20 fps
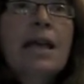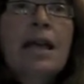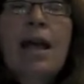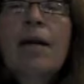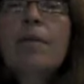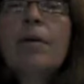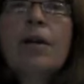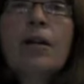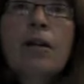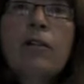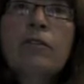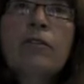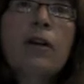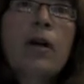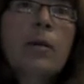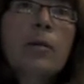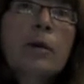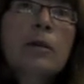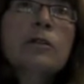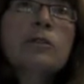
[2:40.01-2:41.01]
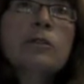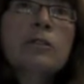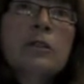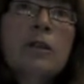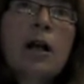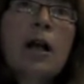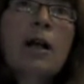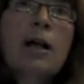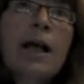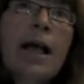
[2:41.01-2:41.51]
have been our
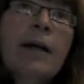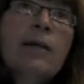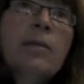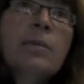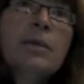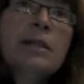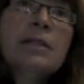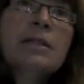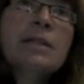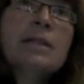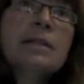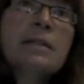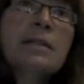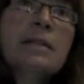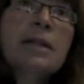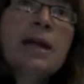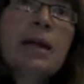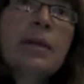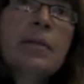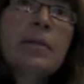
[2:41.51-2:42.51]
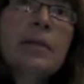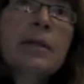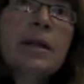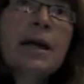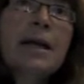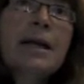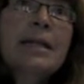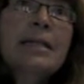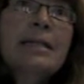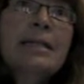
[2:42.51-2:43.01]
farmers, our agribusiness
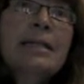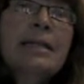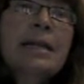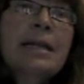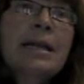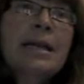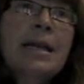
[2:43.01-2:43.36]
clients.